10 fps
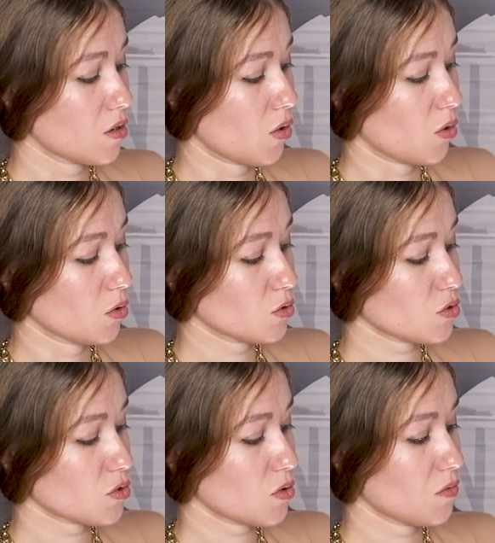
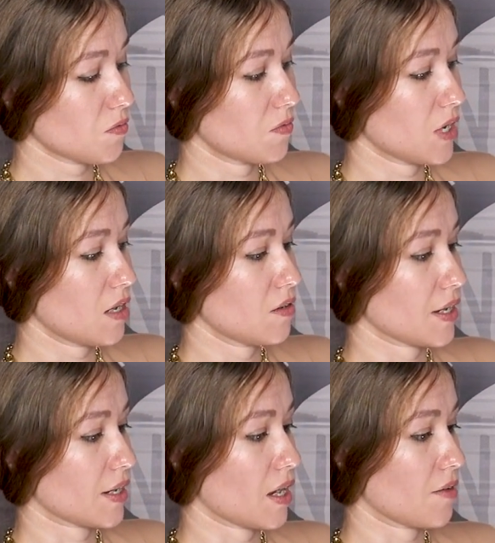also very
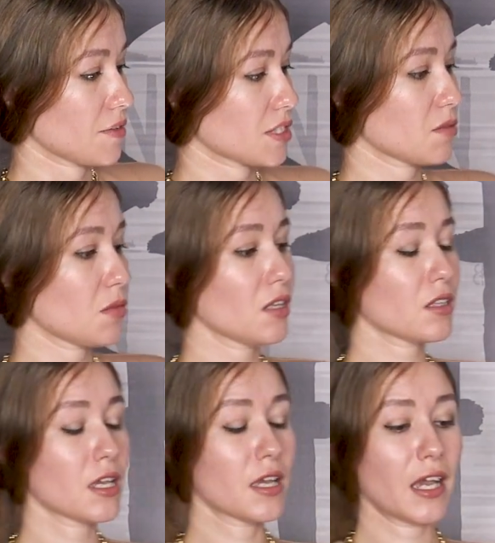
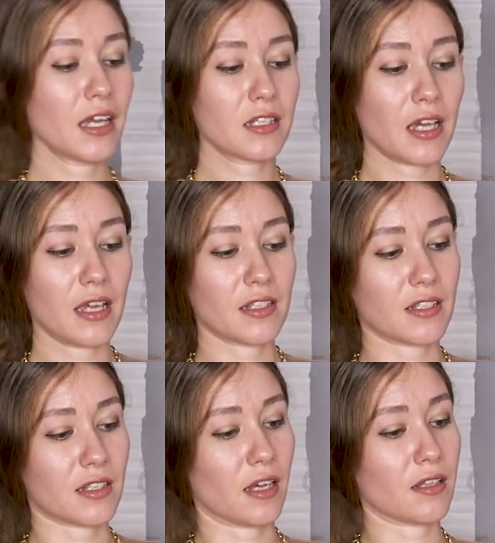comfortable, and I
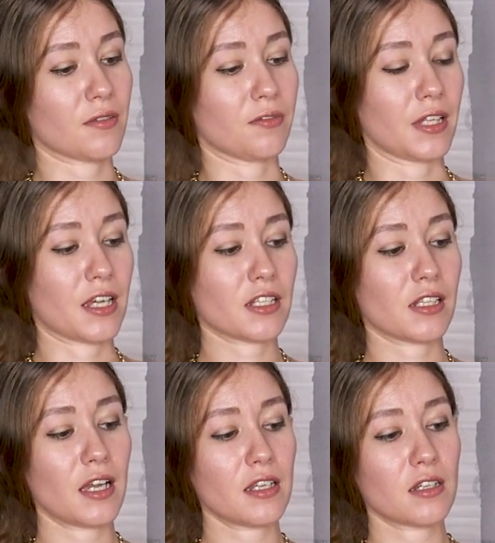install the
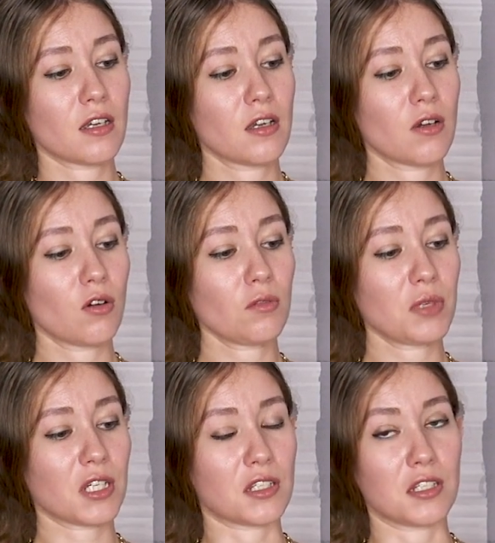flashlight on
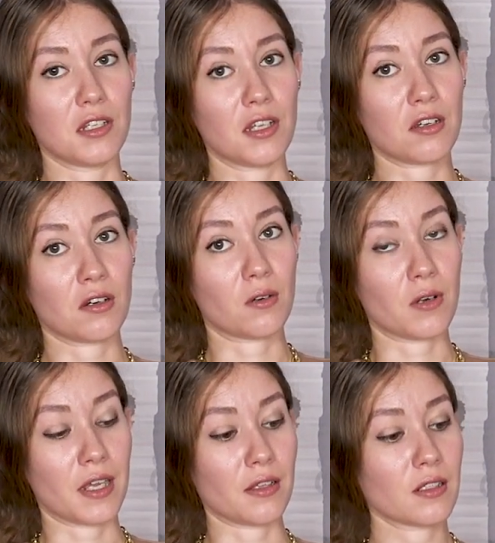Picatinny rail.